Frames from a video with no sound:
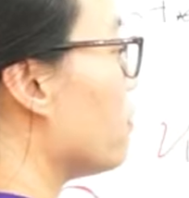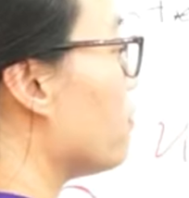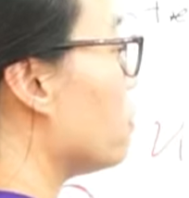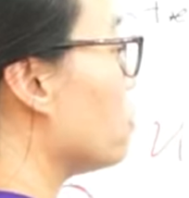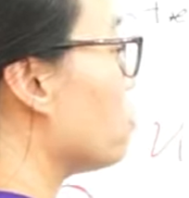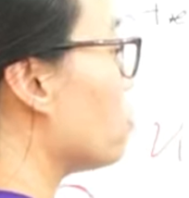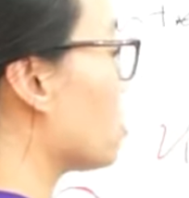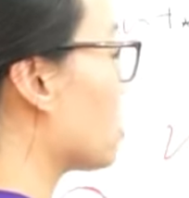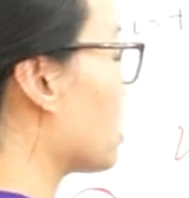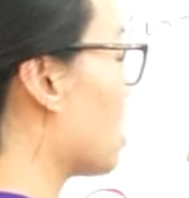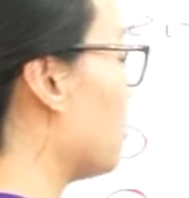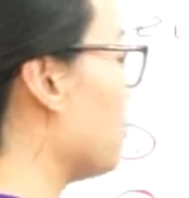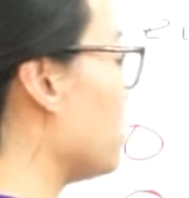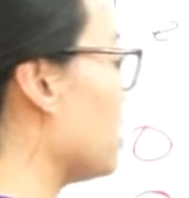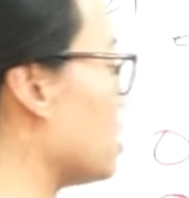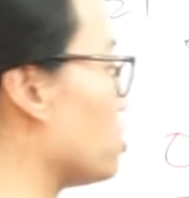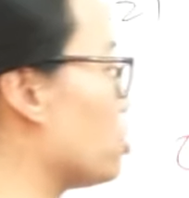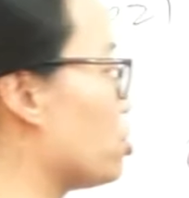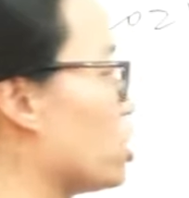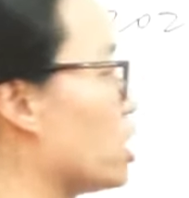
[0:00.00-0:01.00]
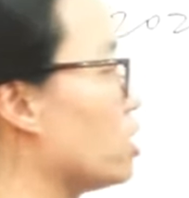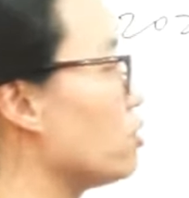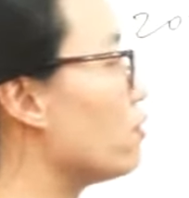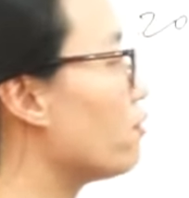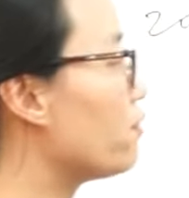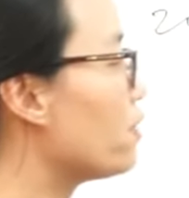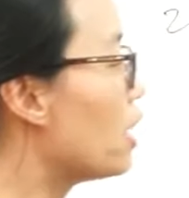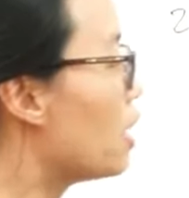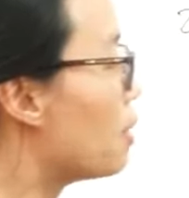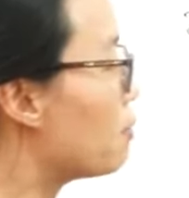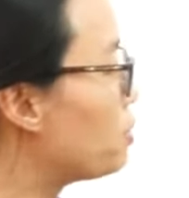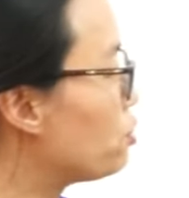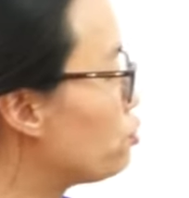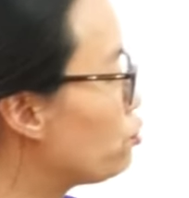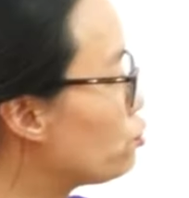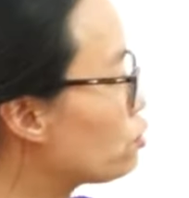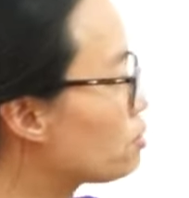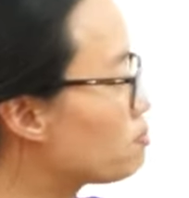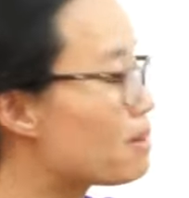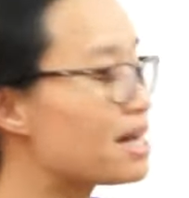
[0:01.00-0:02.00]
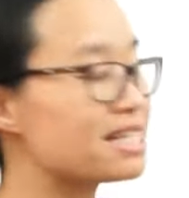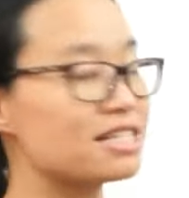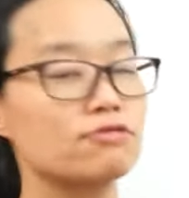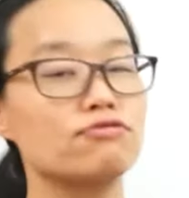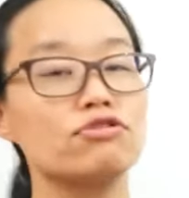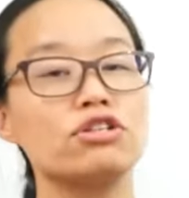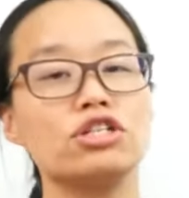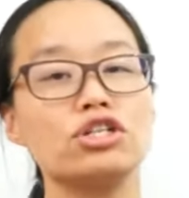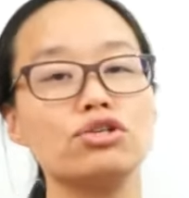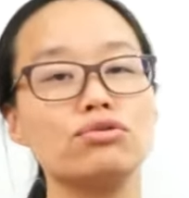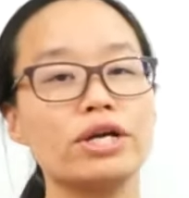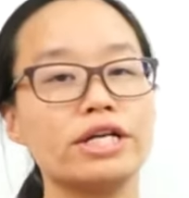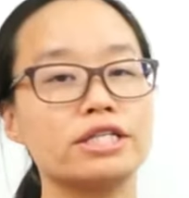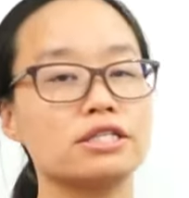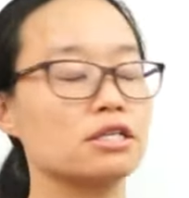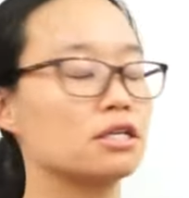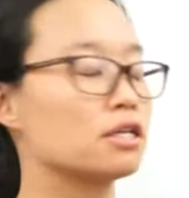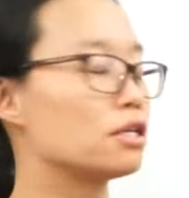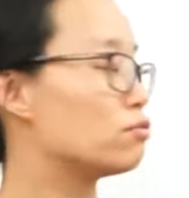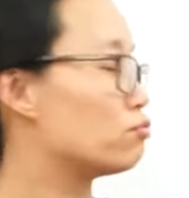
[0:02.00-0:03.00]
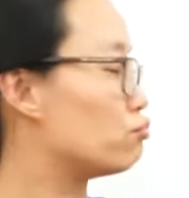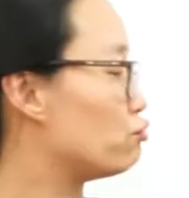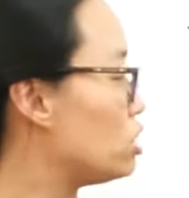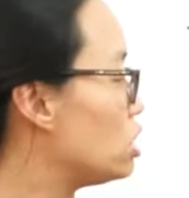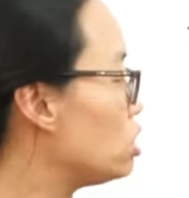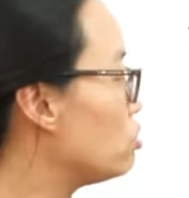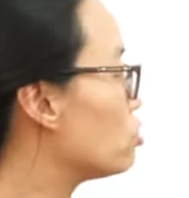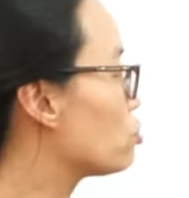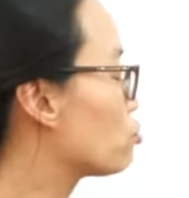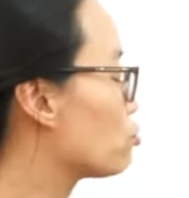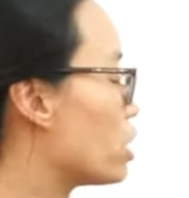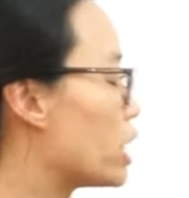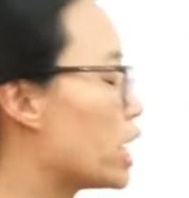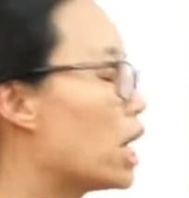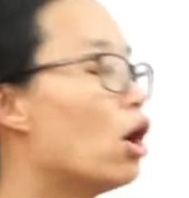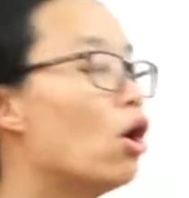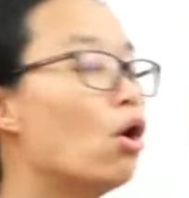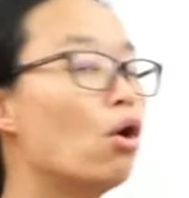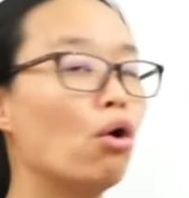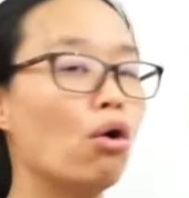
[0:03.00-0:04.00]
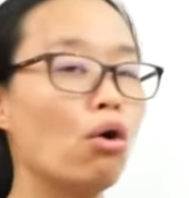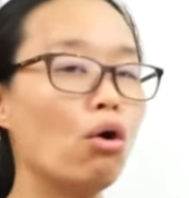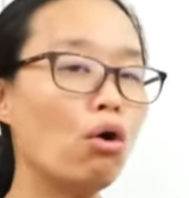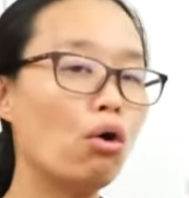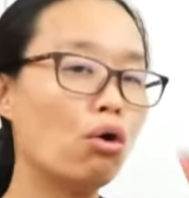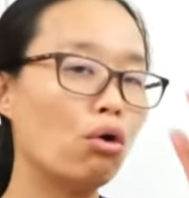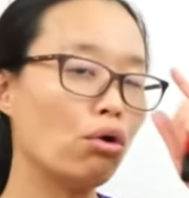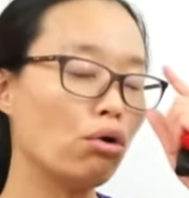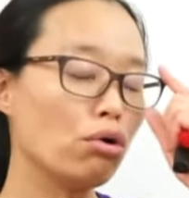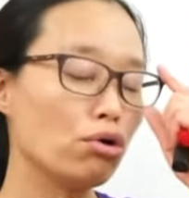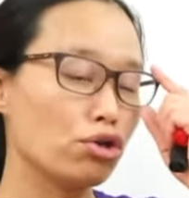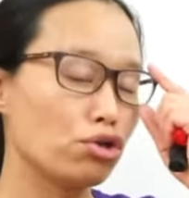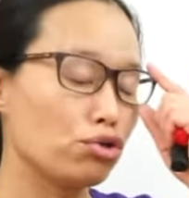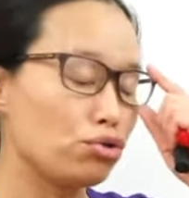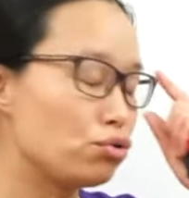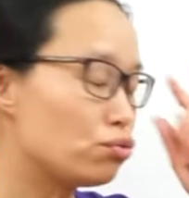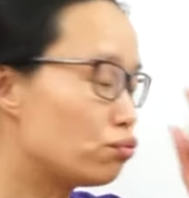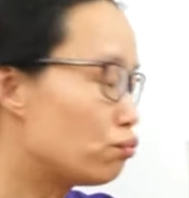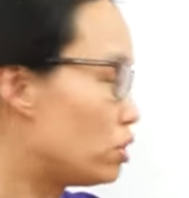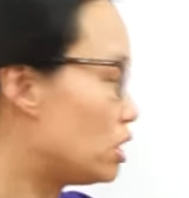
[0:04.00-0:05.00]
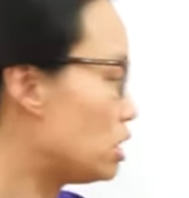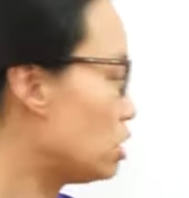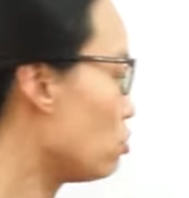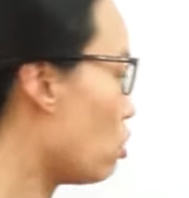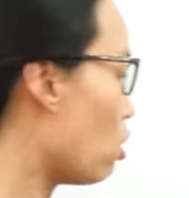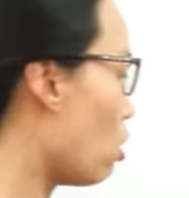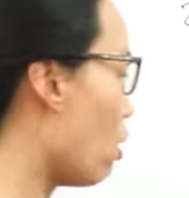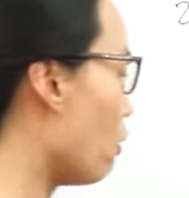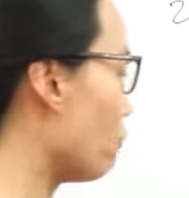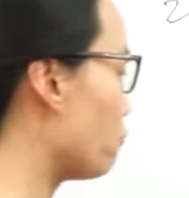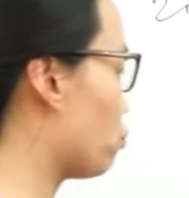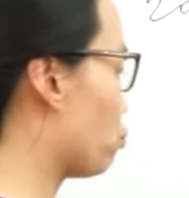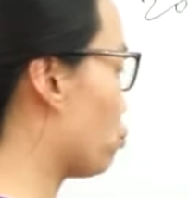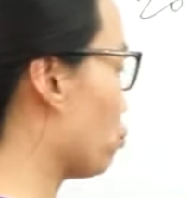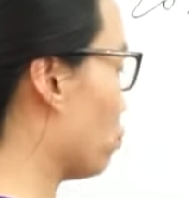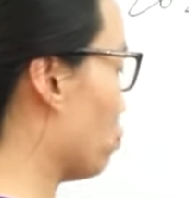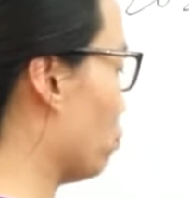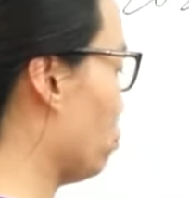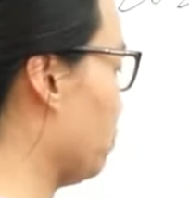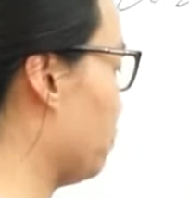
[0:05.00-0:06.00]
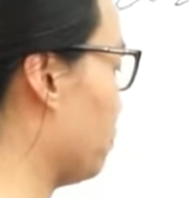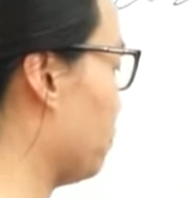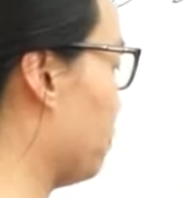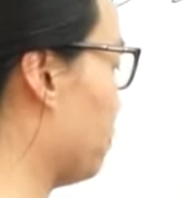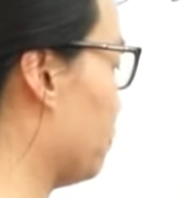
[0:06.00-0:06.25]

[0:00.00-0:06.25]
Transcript: if you just come in a general visa, but you must renew Australia, or you renew offshore,